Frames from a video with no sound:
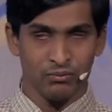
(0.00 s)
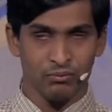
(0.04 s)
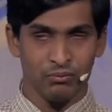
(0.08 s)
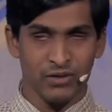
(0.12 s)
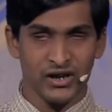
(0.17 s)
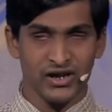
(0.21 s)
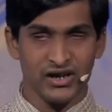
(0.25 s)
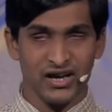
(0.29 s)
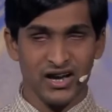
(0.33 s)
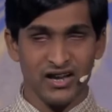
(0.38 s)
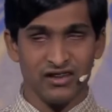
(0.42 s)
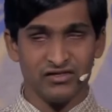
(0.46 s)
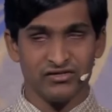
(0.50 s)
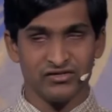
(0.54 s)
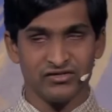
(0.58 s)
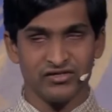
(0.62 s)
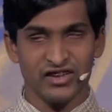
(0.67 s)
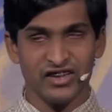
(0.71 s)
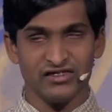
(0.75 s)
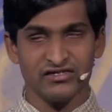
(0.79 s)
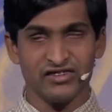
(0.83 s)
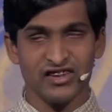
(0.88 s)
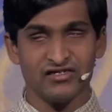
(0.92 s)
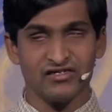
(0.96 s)
because
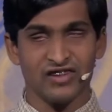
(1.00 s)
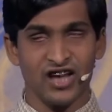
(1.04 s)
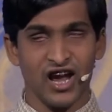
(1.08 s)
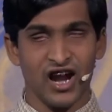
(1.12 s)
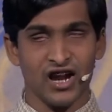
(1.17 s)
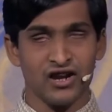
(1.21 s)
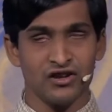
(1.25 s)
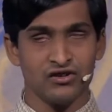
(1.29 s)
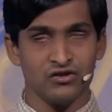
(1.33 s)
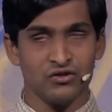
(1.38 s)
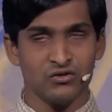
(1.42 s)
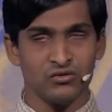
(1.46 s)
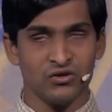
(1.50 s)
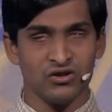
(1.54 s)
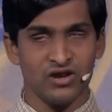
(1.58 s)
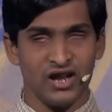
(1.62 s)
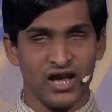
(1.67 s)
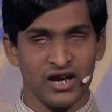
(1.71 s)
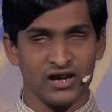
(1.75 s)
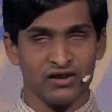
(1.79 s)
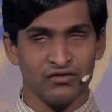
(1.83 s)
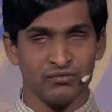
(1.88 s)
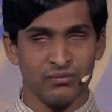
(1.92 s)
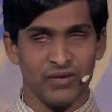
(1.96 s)
this is not due to
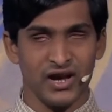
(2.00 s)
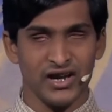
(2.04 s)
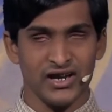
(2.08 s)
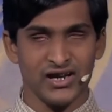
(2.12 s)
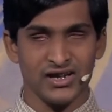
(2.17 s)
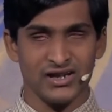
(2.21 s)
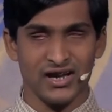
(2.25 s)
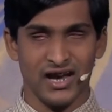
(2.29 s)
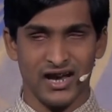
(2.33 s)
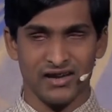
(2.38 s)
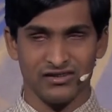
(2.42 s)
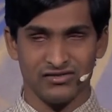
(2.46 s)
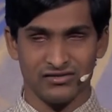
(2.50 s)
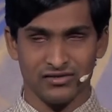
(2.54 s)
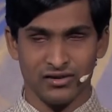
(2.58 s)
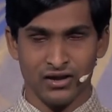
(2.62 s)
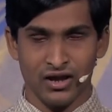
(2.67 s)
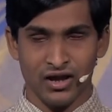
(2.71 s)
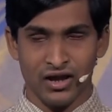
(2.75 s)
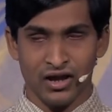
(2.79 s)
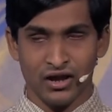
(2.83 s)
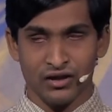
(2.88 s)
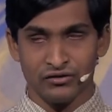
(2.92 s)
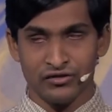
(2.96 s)
lack of money, guys.
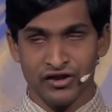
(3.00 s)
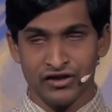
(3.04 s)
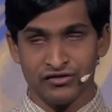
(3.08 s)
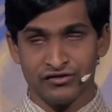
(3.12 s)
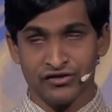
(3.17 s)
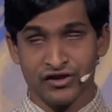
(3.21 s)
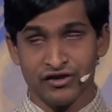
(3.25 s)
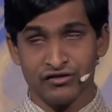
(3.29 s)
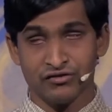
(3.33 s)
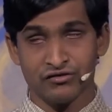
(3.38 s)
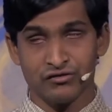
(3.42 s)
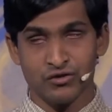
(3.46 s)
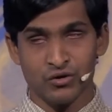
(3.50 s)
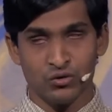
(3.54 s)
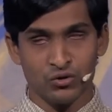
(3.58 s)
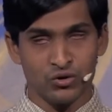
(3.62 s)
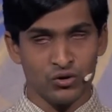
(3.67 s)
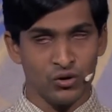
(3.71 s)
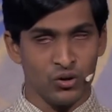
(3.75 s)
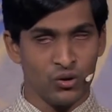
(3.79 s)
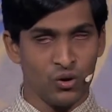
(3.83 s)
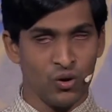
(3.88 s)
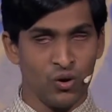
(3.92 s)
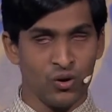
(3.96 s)
This is due
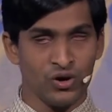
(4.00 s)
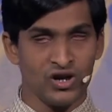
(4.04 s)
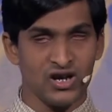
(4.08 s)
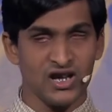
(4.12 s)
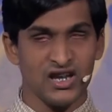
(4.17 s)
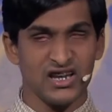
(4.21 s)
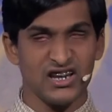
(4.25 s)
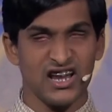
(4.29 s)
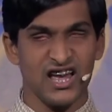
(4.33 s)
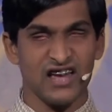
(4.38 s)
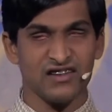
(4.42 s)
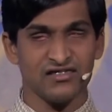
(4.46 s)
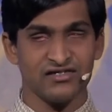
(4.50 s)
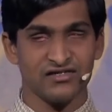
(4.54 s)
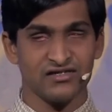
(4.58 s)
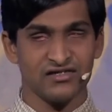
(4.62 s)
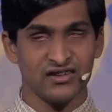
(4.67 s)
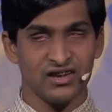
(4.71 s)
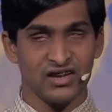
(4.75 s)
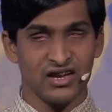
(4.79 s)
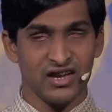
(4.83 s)
to loneliness